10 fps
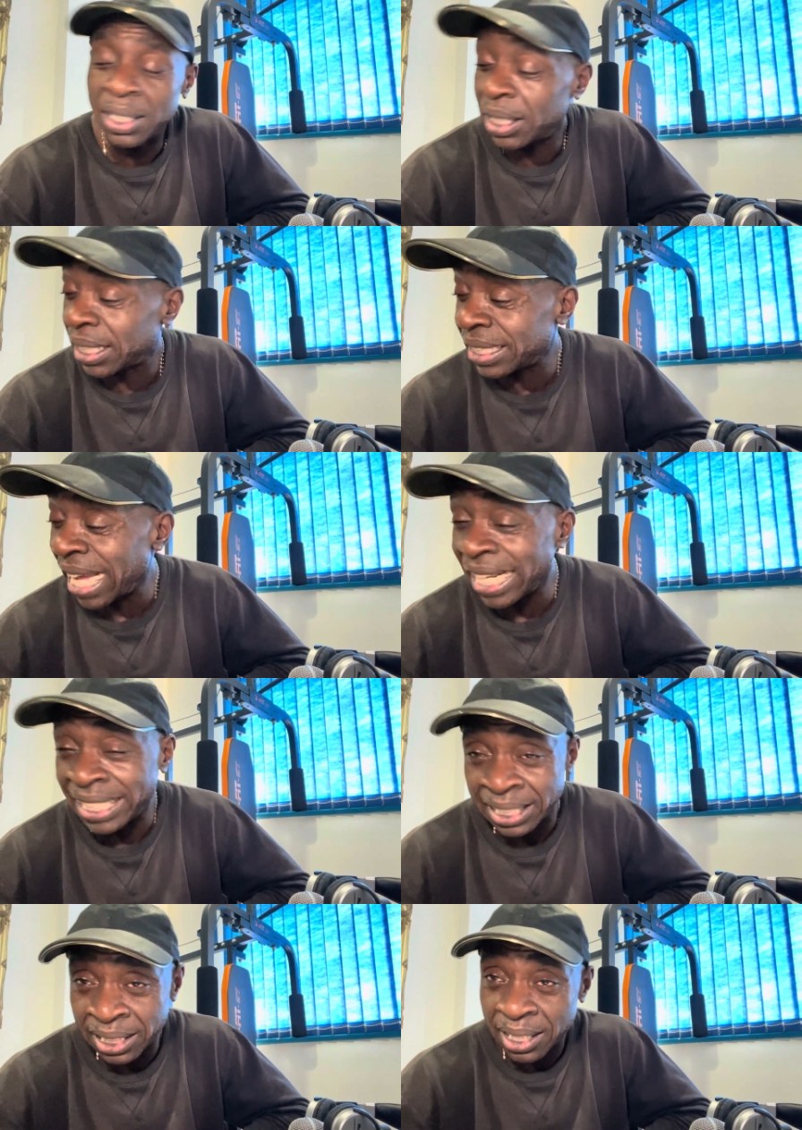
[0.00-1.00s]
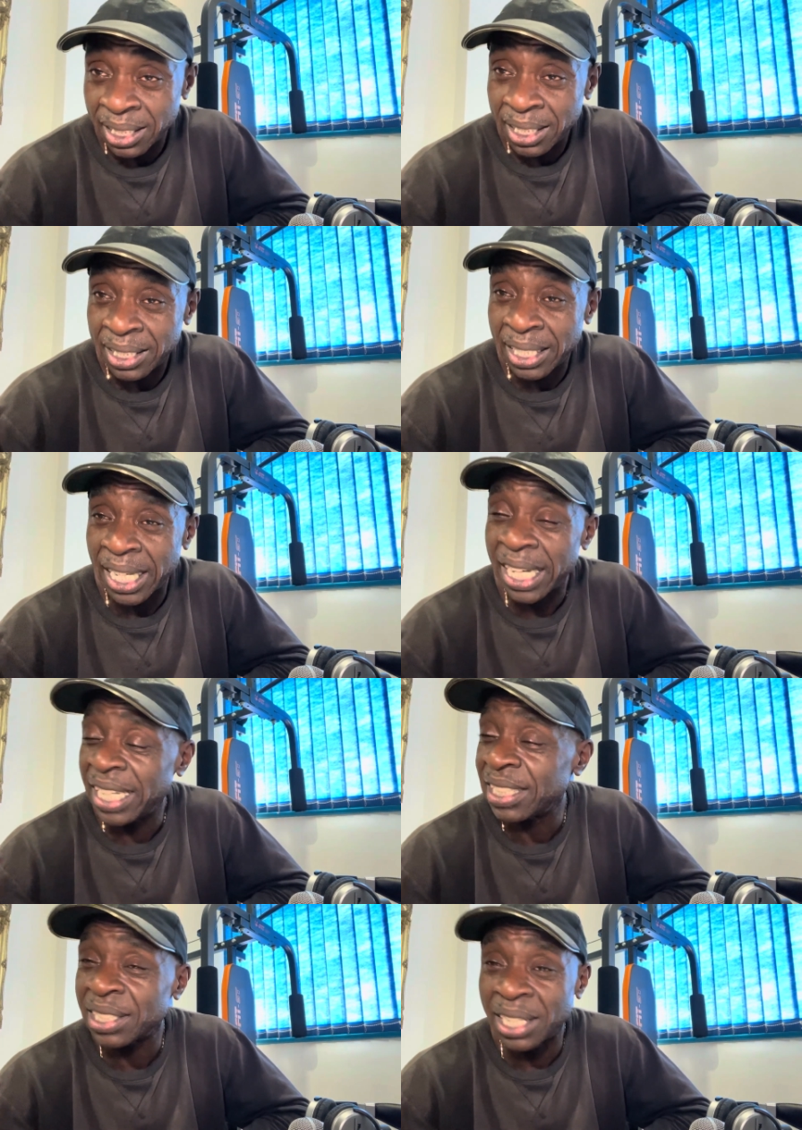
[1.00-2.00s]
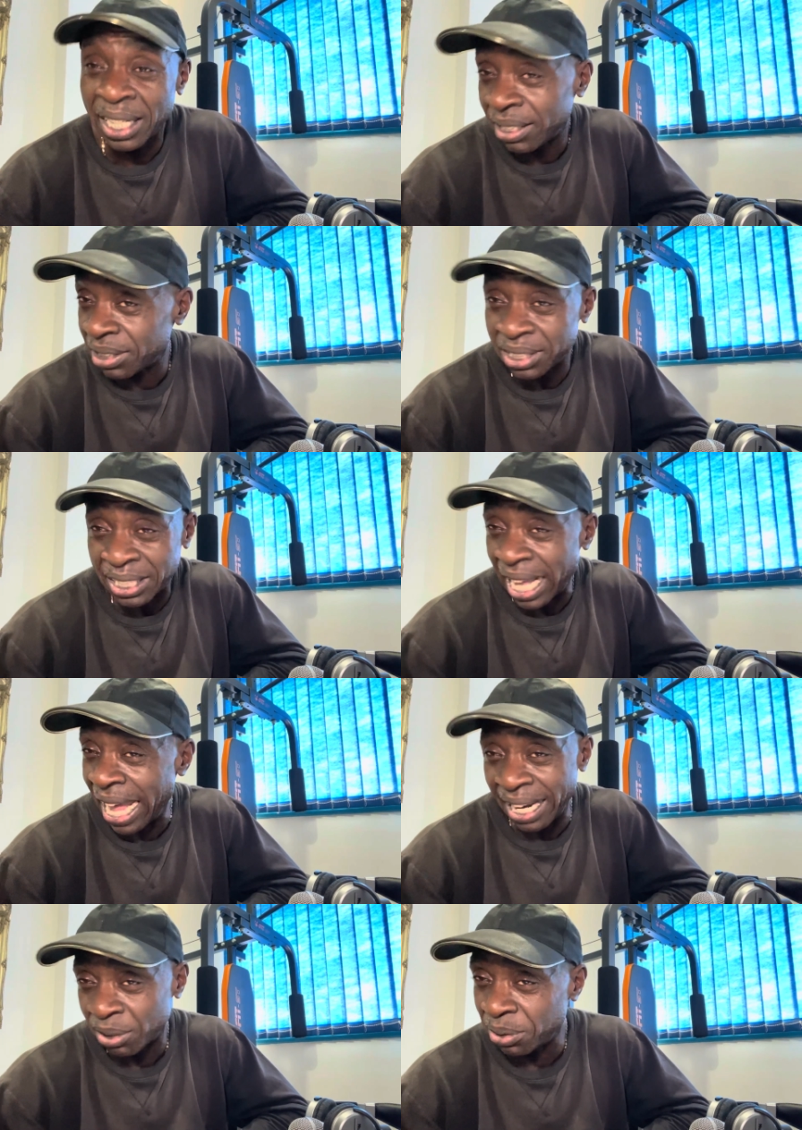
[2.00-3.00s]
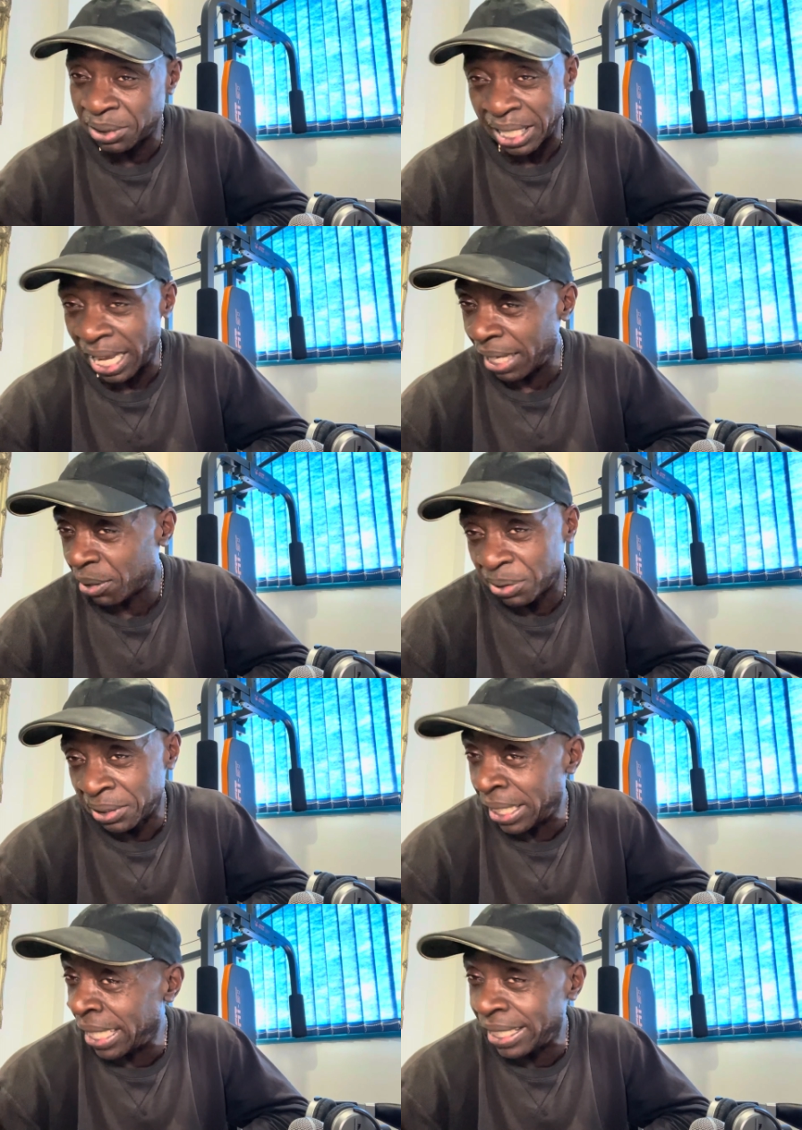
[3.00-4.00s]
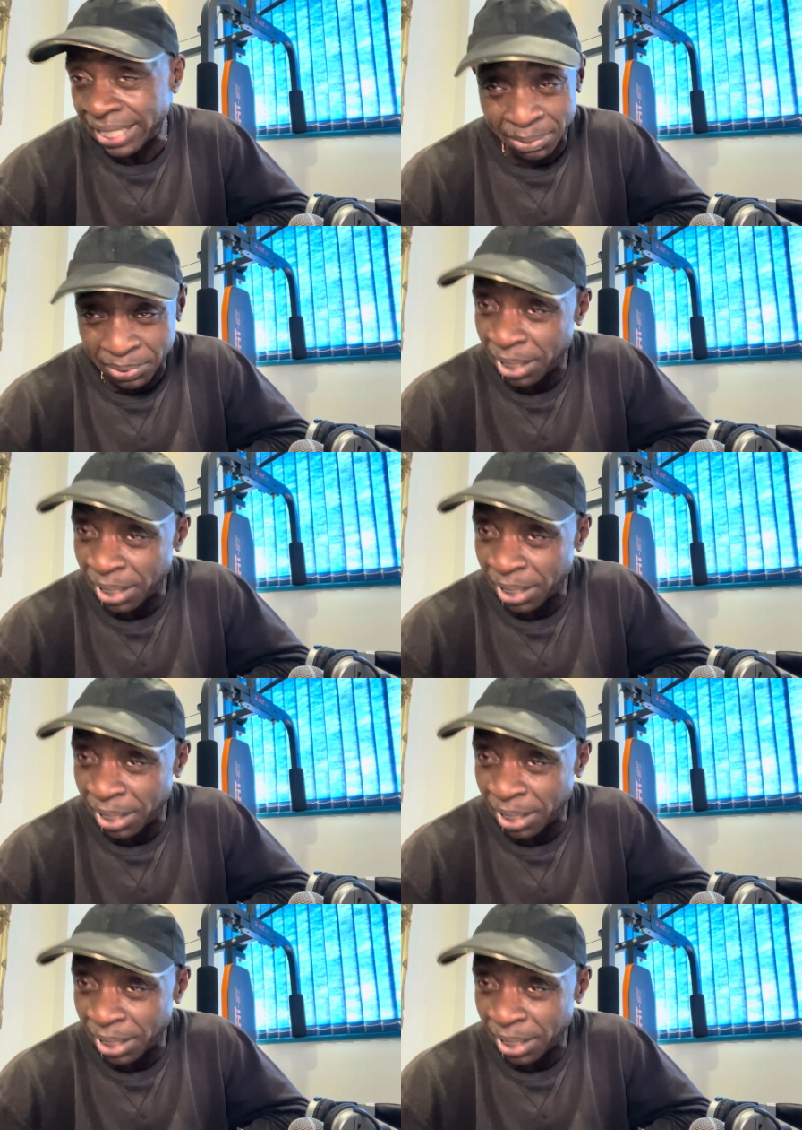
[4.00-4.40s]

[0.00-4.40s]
sand. Yeah, it's like just that ankle, knee deep.